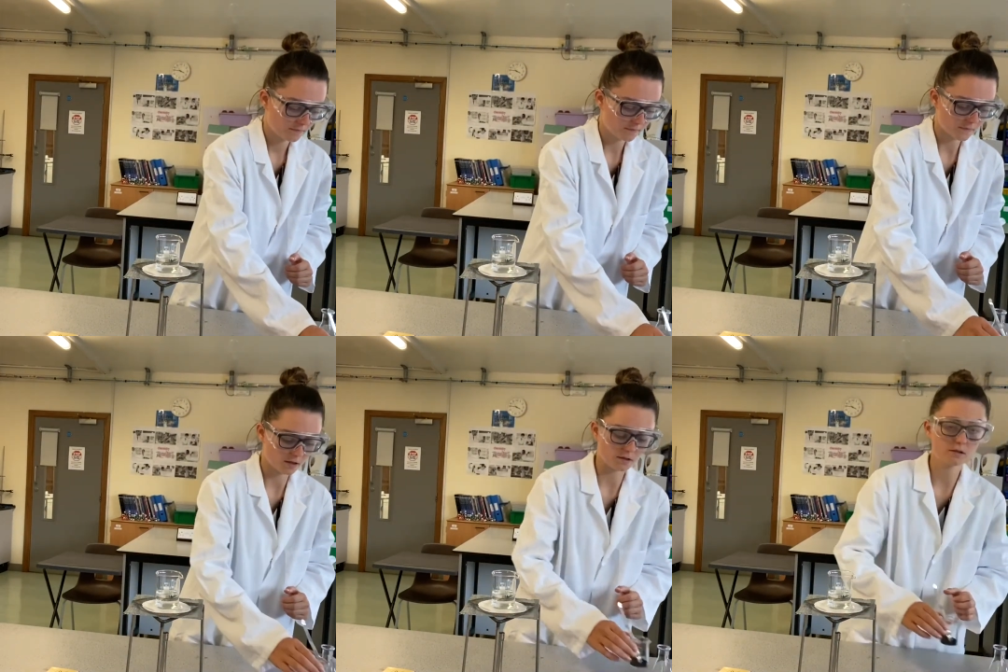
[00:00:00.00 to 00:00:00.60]

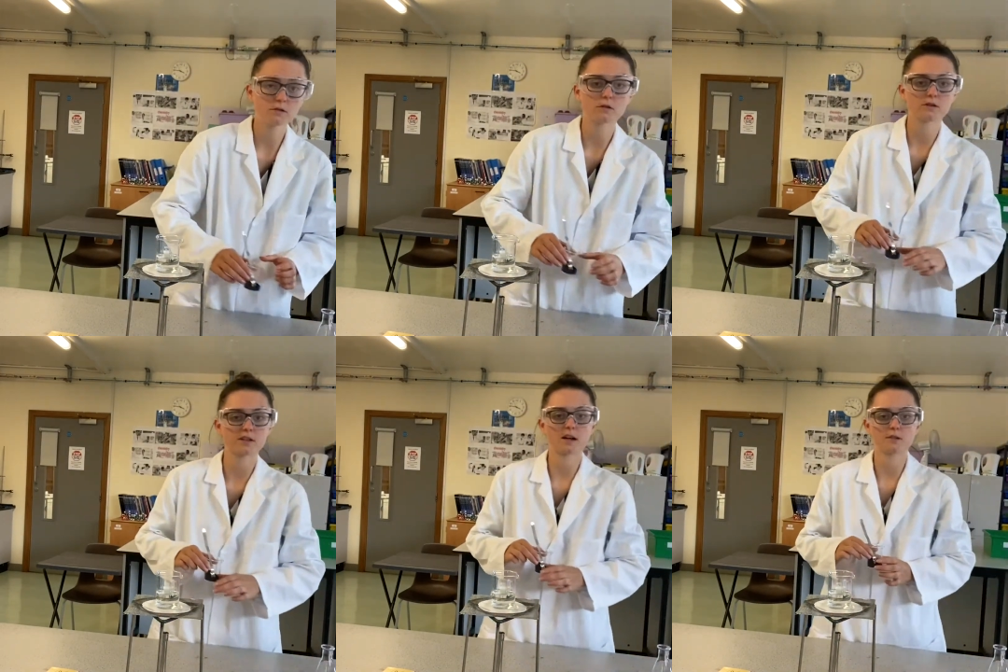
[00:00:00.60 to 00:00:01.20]
And then you're going to
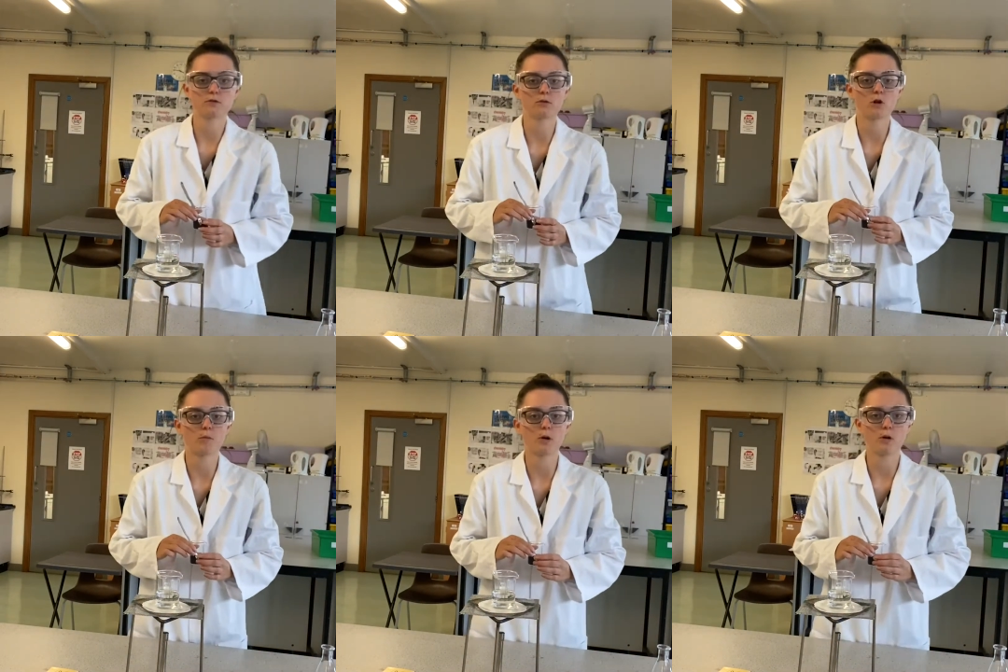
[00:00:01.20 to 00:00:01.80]
add your
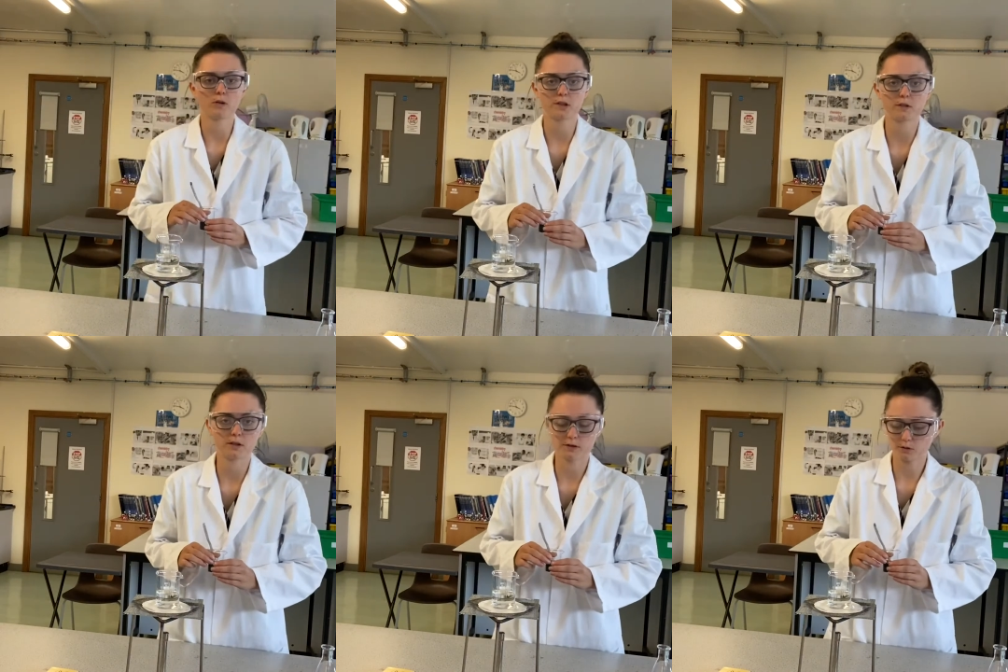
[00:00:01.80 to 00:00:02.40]
copper
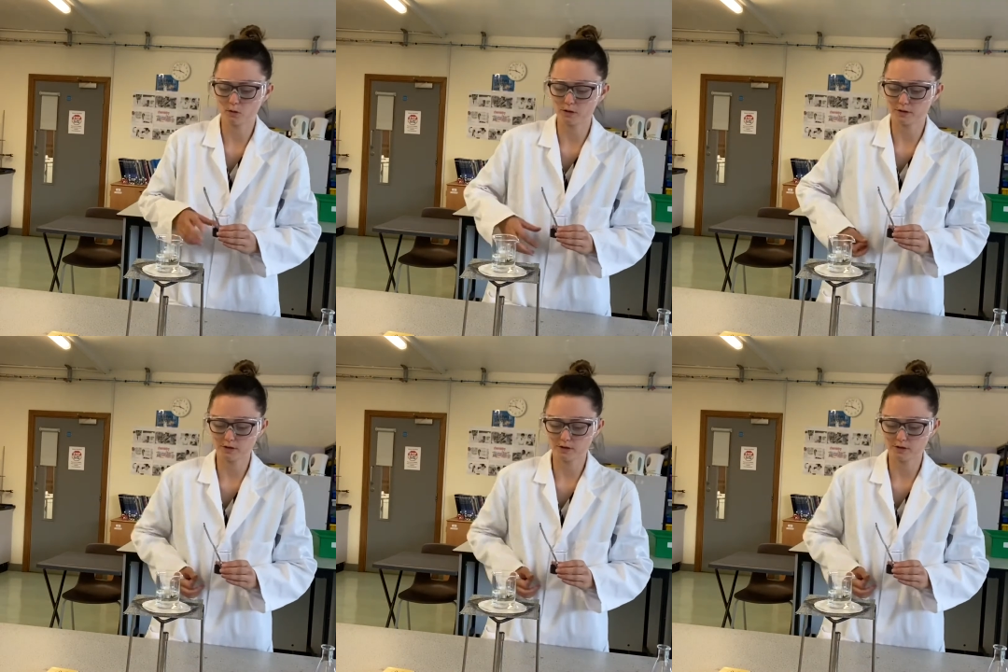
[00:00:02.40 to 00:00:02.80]
oxide solid.